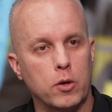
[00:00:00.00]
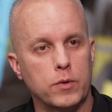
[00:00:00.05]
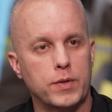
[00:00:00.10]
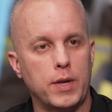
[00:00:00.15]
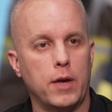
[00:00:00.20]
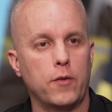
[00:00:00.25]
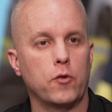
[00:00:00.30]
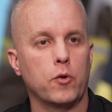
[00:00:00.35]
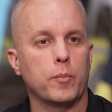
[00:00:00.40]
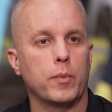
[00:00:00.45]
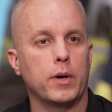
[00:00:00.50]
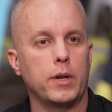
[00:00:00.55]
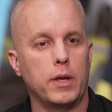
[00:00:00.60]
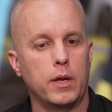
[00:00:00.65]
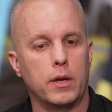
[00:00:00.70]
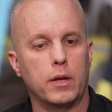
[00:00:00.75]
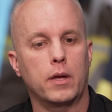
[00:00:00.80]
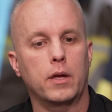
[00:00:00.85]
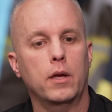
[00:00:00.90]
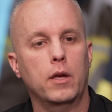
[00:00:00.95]
Save your
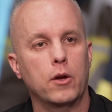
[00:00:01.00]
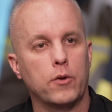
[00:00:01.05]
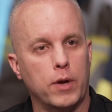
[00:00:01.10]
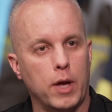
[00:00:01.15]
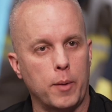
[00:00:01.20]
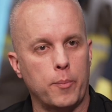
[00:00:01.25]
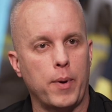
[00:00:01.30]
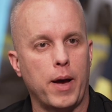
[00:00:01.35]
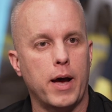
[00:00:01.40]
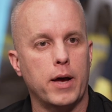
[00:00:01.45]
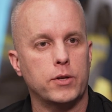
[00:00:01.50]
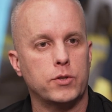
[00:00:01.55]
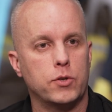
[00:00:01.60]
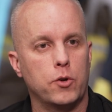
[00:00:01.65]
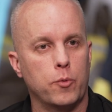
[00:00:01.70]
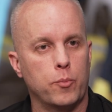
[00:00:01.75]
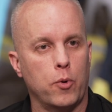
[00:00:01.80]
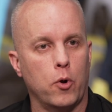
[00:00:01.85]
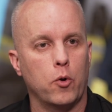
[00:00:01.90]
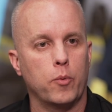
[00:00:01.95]
money, get
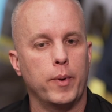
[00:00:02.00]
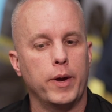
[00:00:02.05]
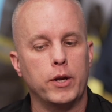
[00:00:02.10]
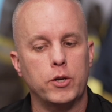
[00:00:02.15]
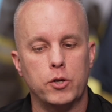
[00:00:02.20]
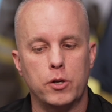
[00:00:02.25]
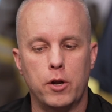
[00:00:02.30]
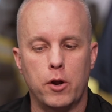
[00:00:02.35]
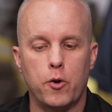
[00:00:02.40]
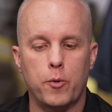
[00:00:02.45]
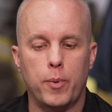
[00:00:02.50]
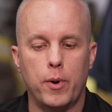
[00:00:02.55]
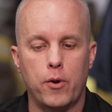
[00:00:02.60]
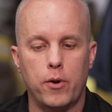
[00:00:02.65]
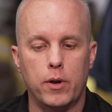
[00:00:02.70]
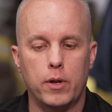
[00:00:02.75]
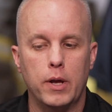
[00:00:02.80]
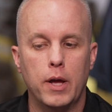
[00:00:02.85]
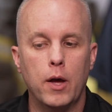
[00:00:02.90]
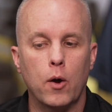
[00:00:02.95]
past your probationary
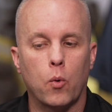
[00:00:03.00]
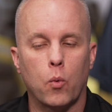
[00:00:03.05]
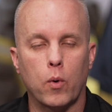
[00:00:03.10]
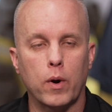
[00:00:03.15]
period.